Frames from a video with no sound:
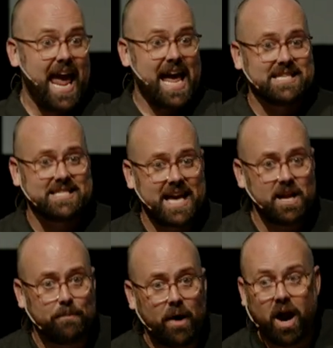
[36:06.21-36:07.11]
and set
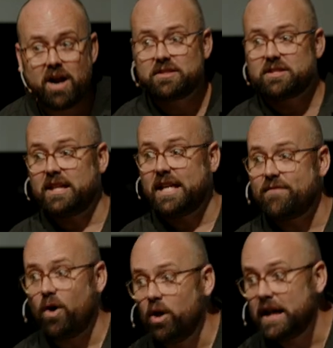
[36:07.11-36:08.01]
apart to live
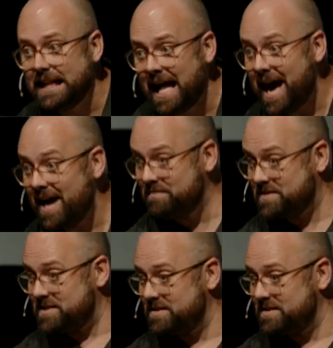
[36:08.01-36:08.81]
holy lives.